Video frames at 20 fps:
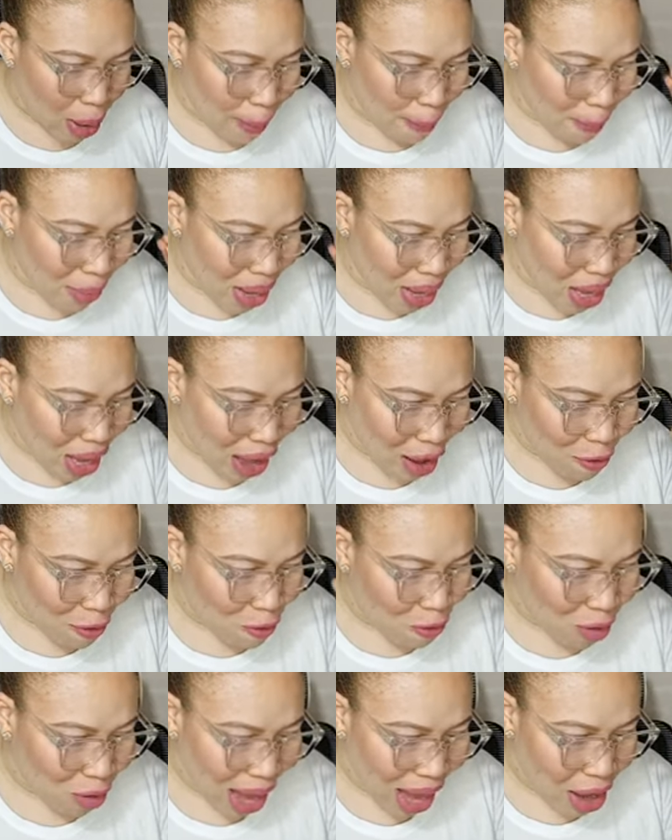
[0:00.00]

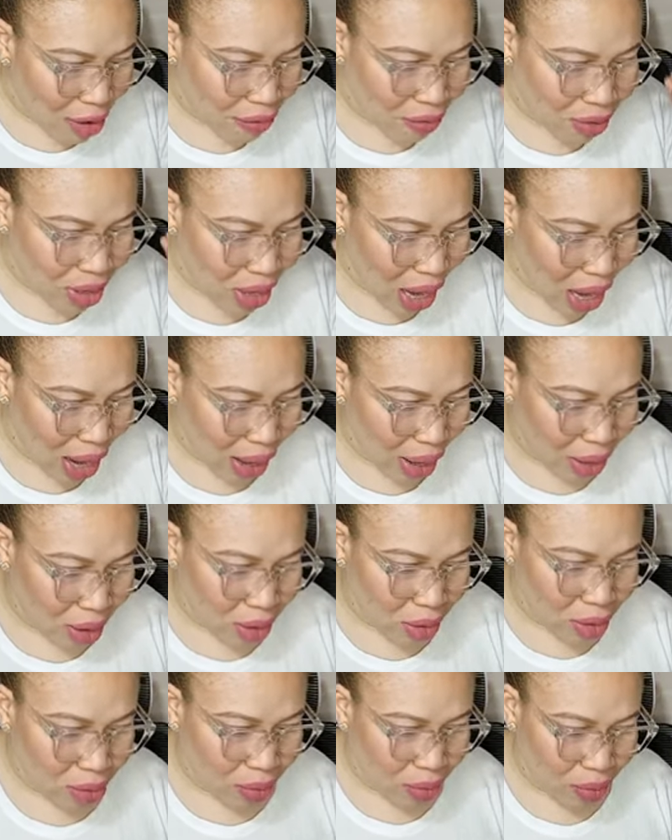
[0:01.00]
Micah 5
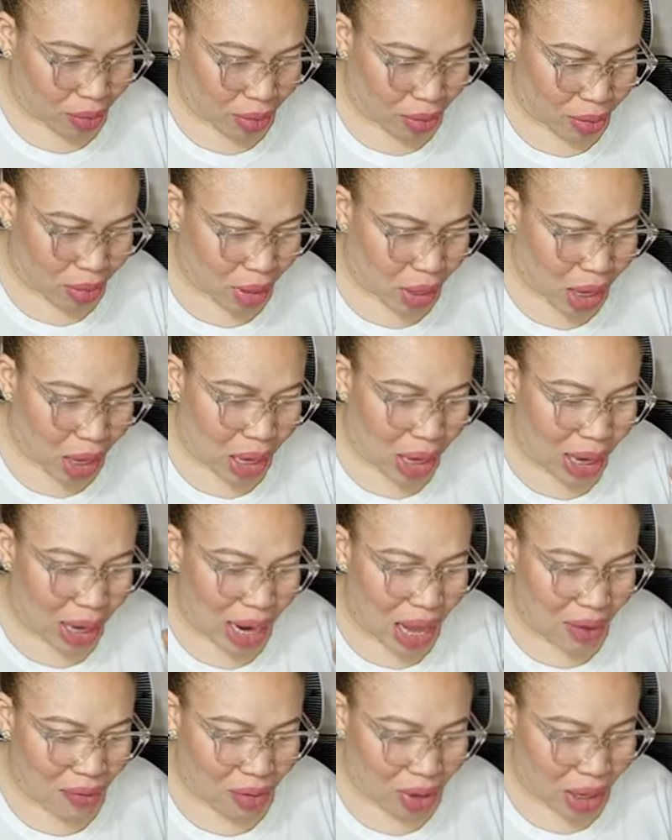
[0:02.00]
9,
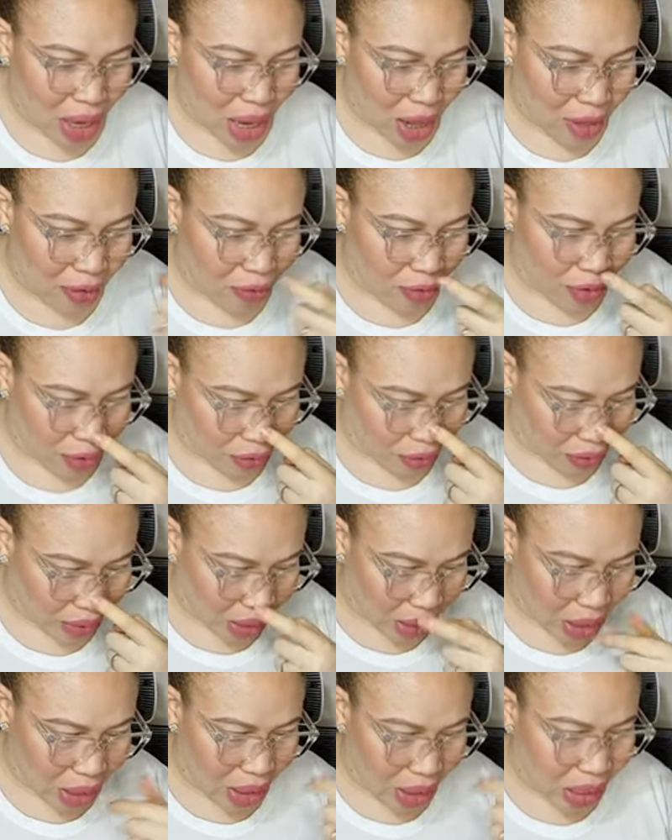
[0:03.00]
11 and
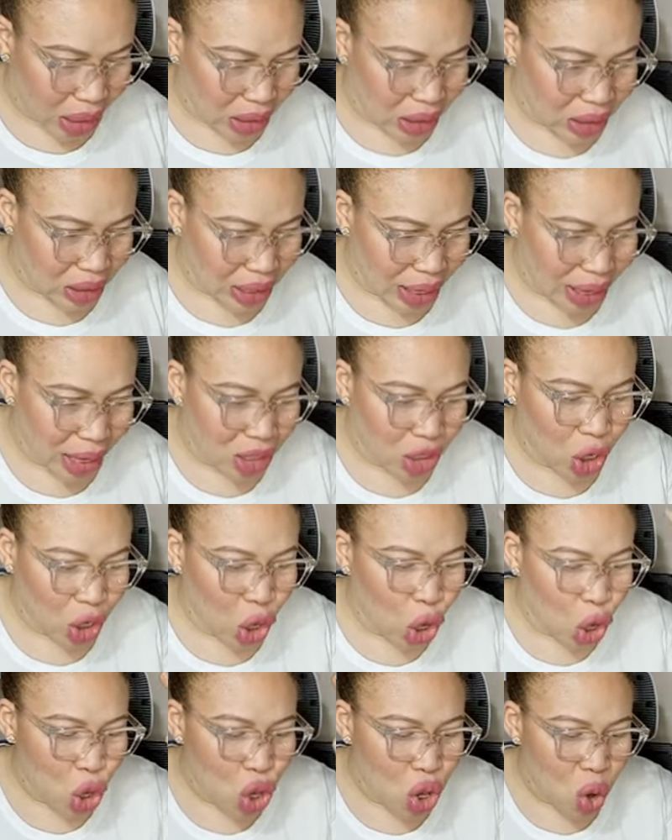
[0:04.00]
15, it says,
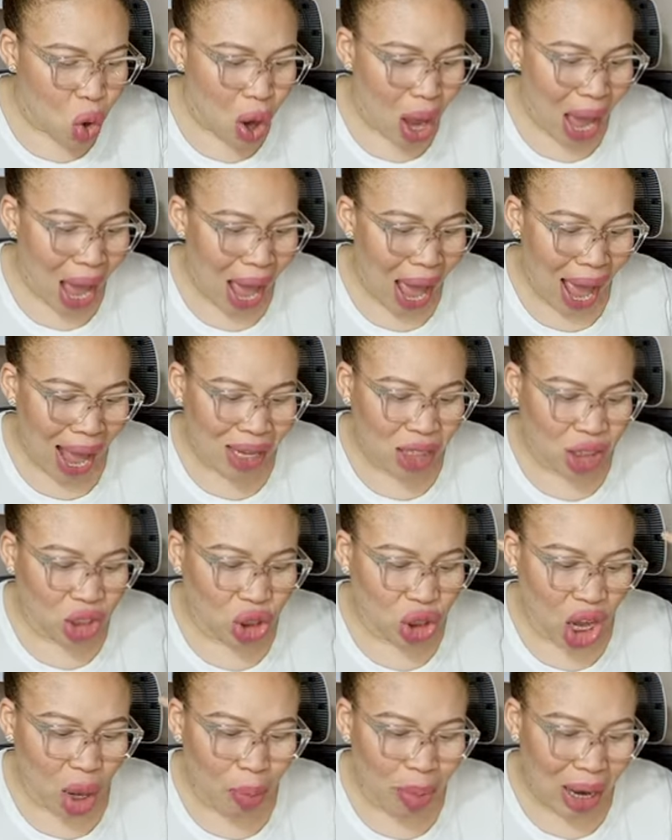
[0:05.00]
Your hand
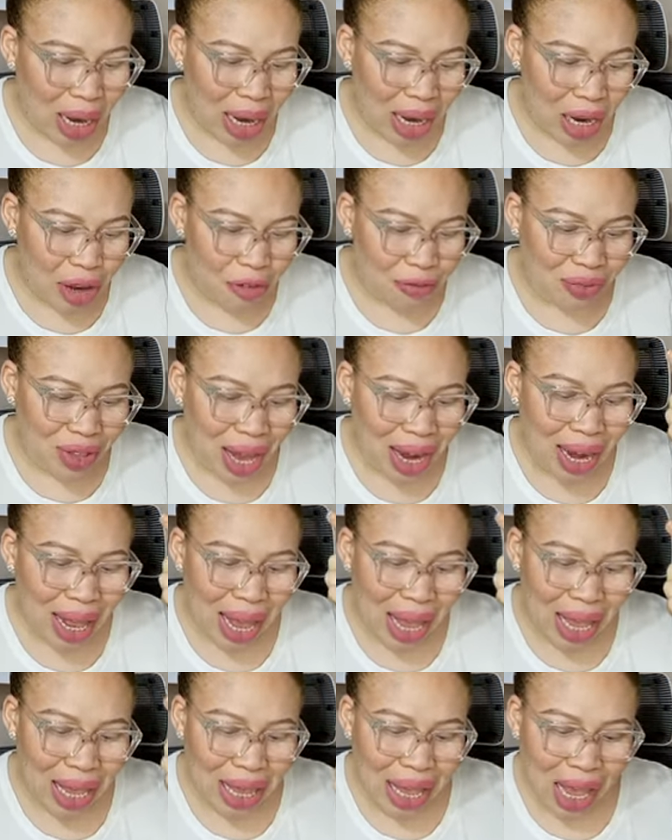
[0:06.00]
shall be
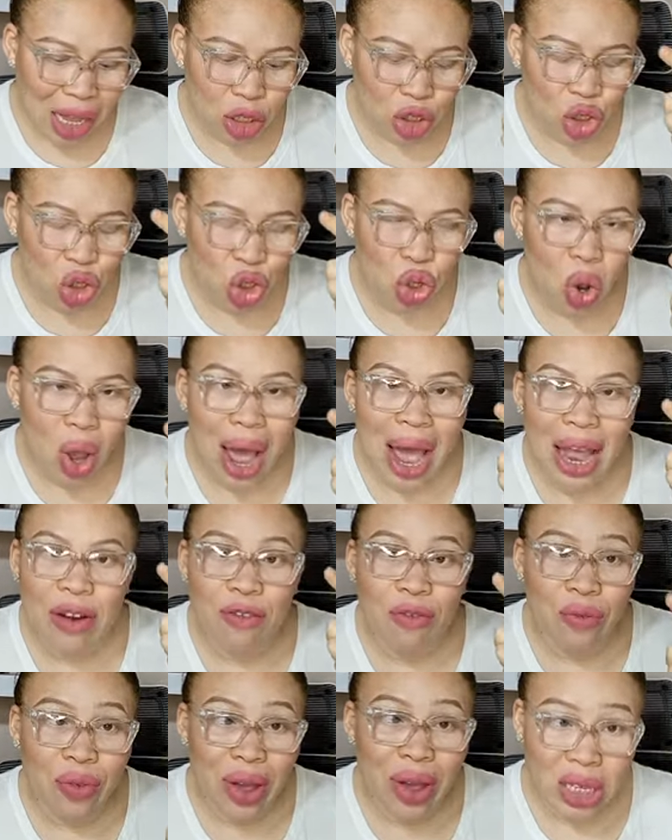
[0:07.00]
lifted against your
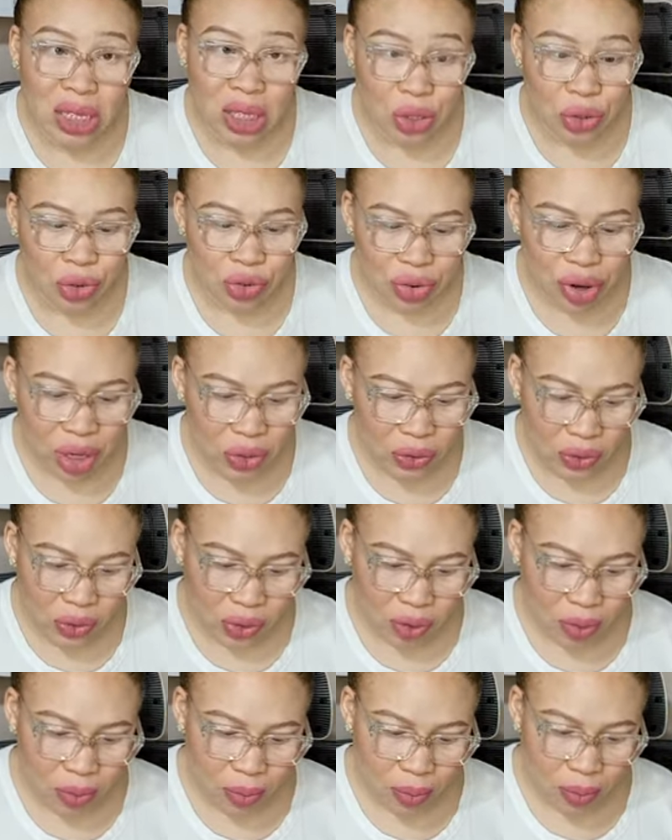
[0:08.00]
adversaries